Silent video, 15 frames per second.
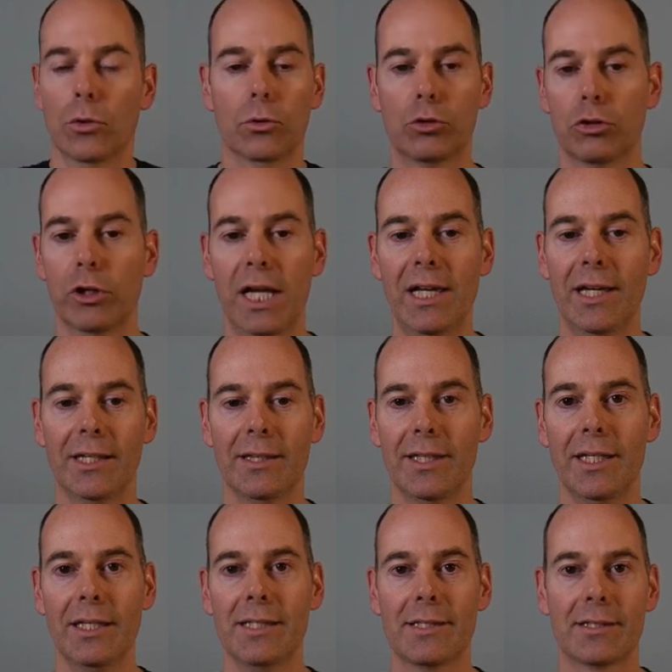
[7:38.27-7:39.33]
creating
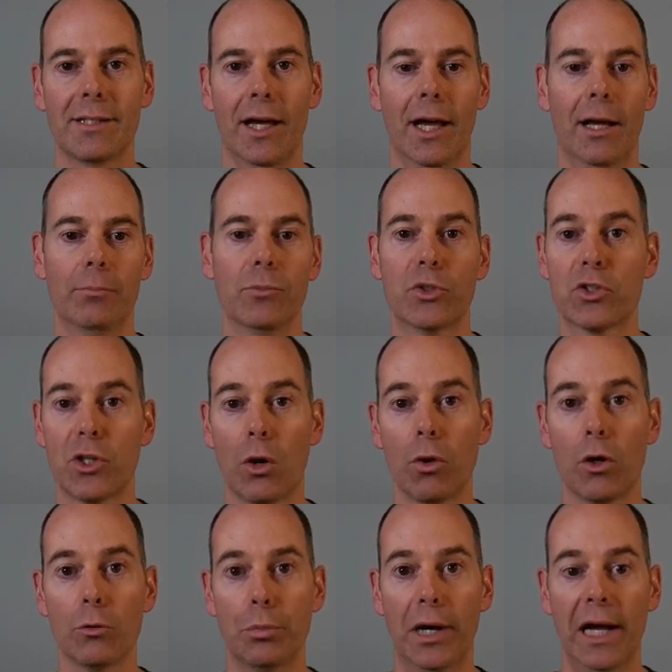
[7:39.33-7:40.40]
these
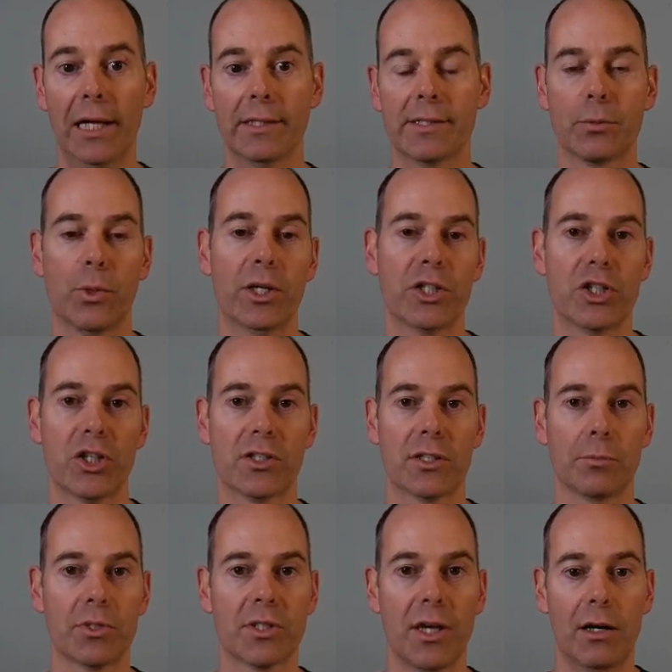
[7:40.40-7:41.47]
solo brands where it's just
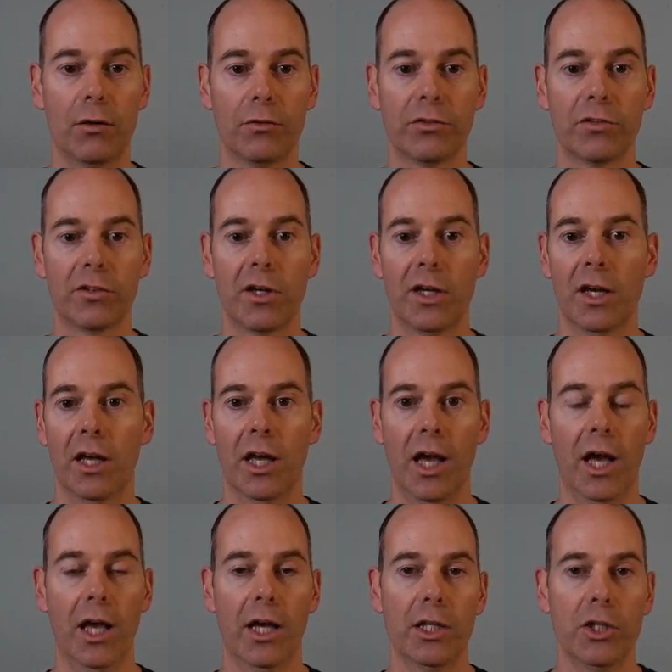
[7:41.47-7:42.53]
themselves,
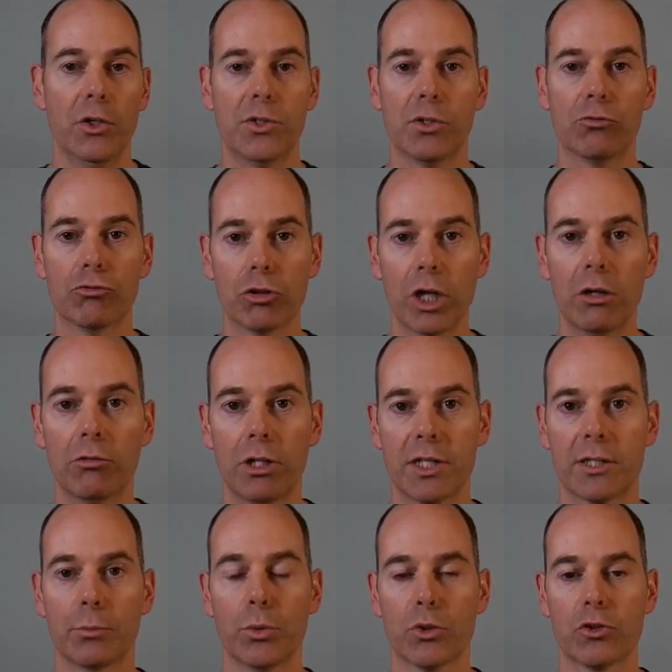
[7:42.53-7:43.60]
using really, really
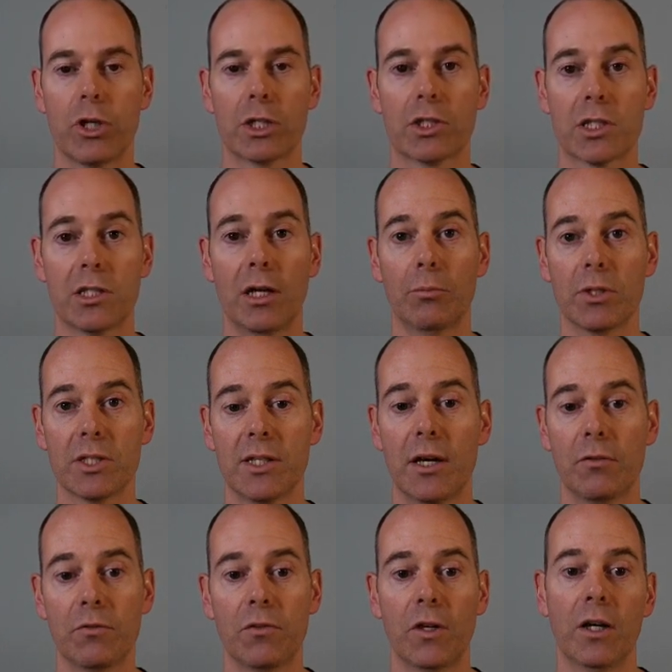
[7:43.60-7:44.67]
simple structures like
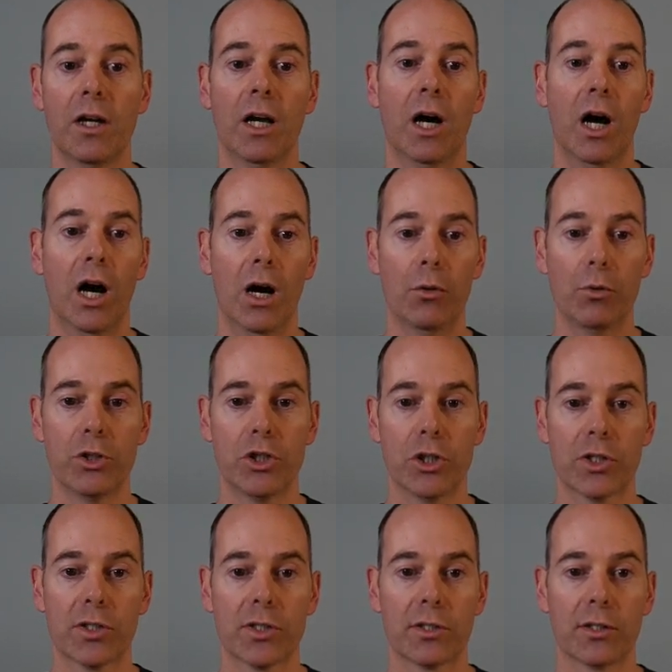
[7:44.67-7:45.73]
myself. I would
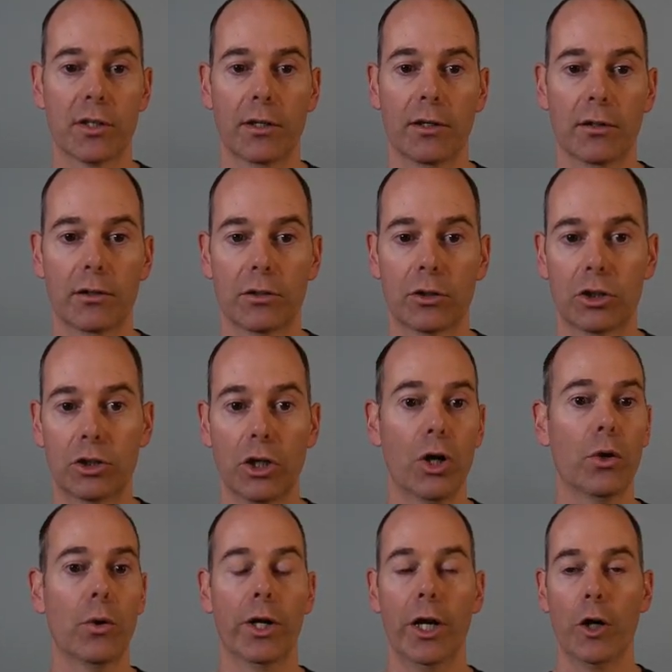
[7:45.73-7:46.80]
just
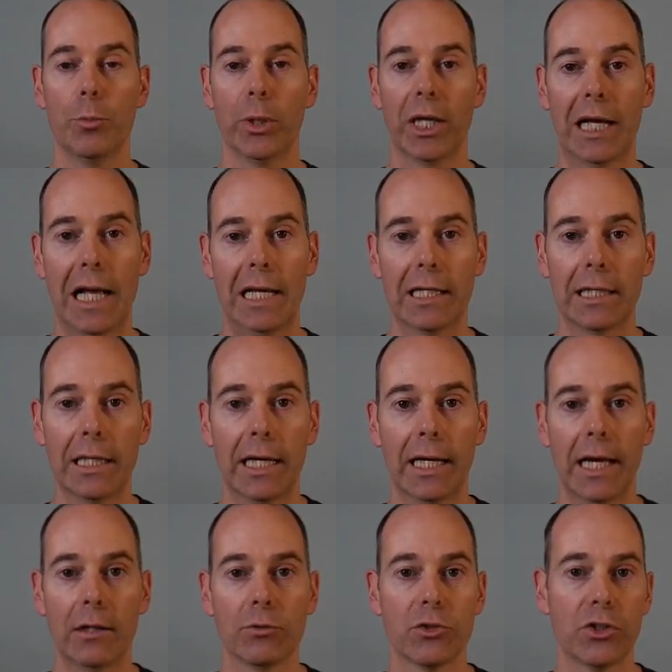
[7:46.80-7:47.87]
go and open a Calendly
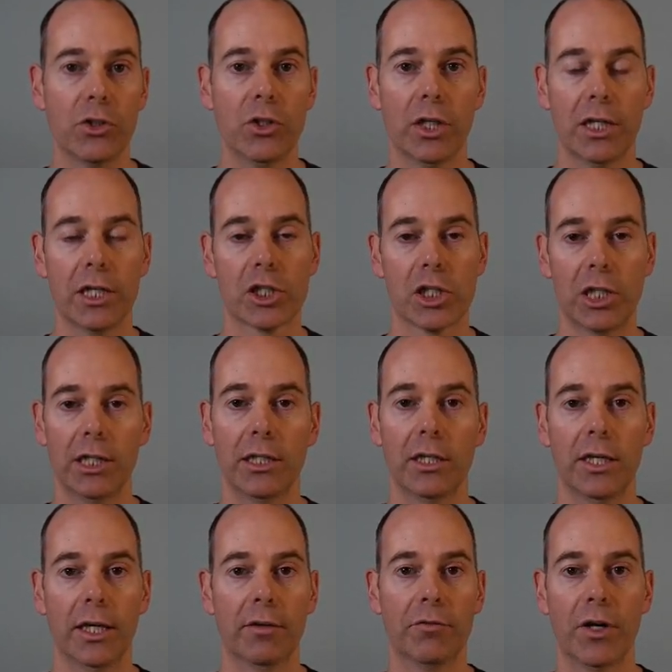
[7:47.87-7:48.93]
account so you can actually
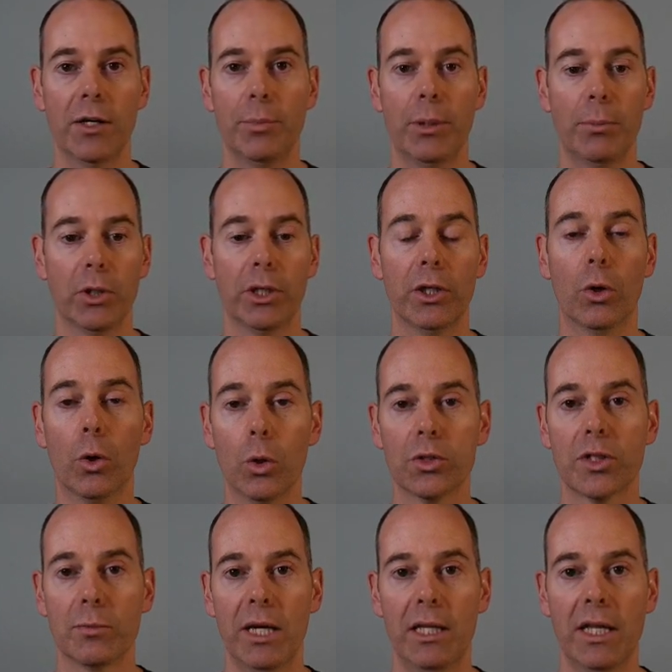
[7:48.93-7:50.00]
invite people and
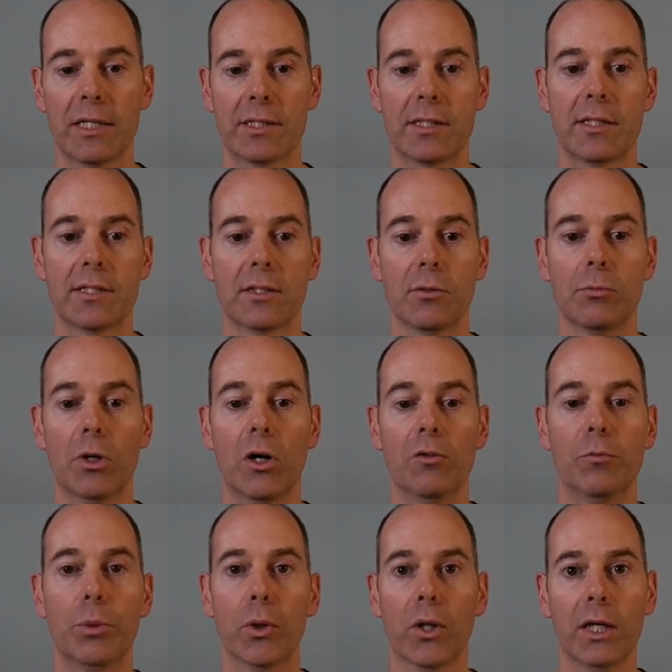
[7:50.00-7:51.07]
automate that system
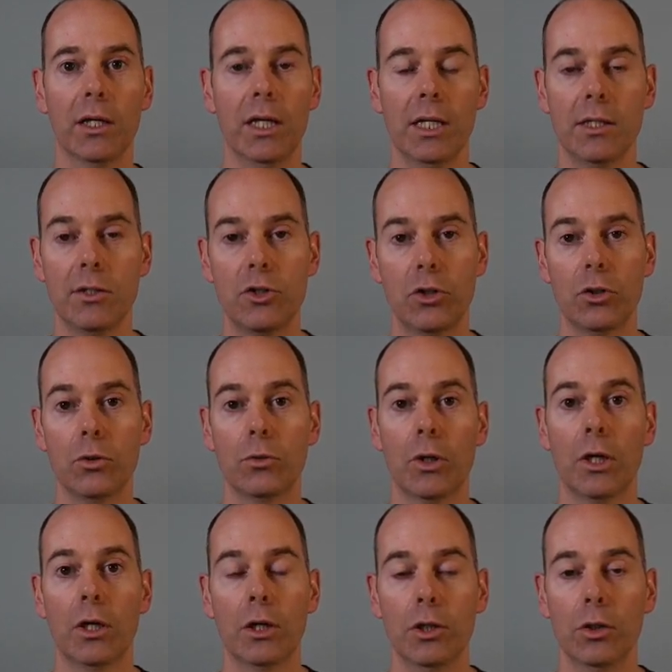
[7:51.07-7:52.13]
of booking into
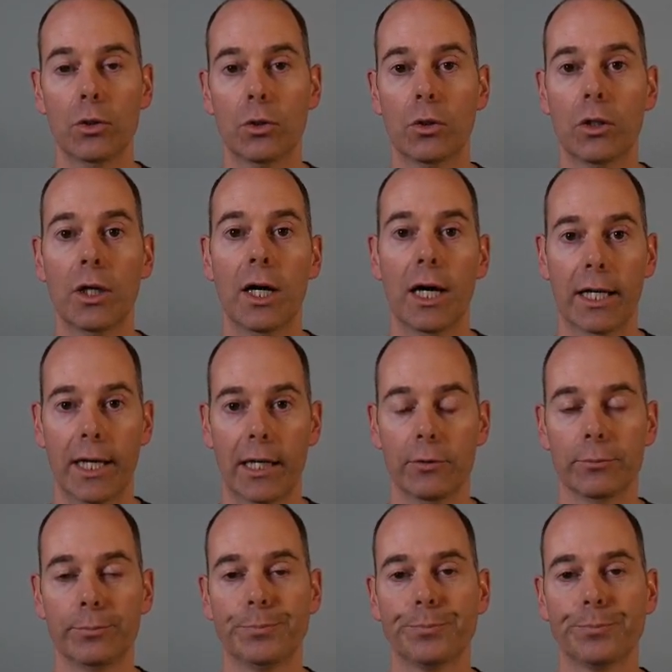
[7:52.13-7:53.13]
your account.